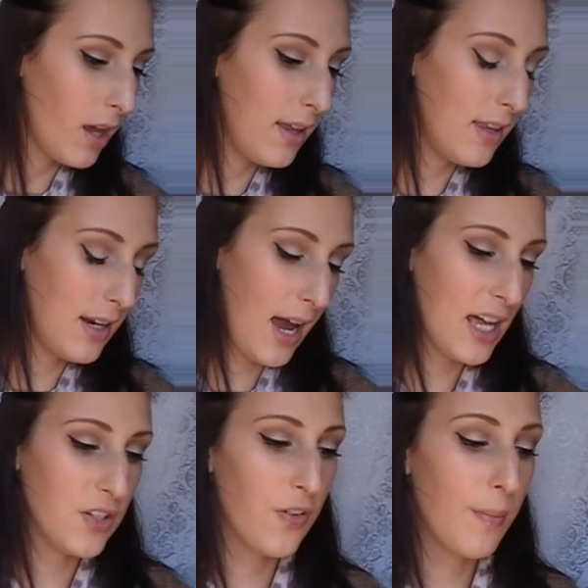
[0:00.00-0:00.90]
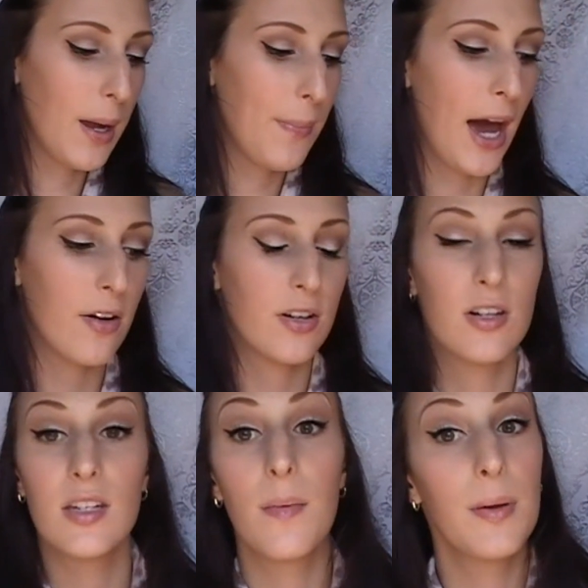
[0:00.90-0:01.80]
And then as for my powder,
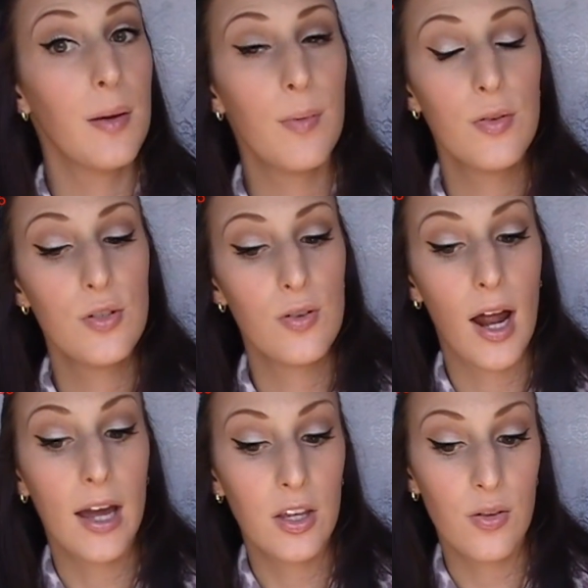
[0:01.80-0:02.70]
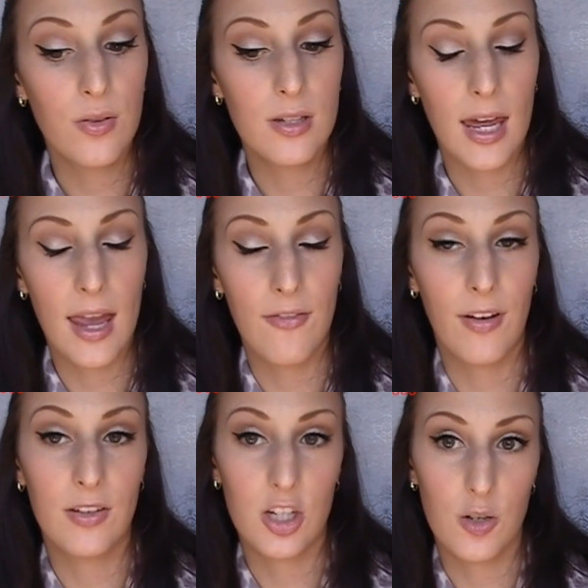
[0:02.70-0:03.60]
some people do not use a
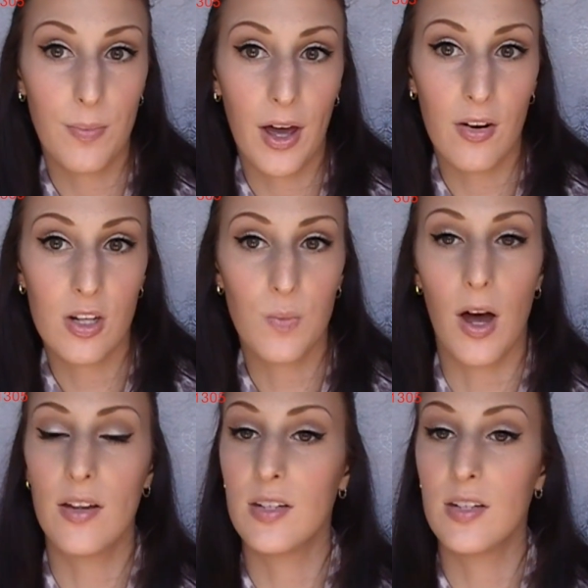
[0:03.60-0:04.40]
foundation powder as well.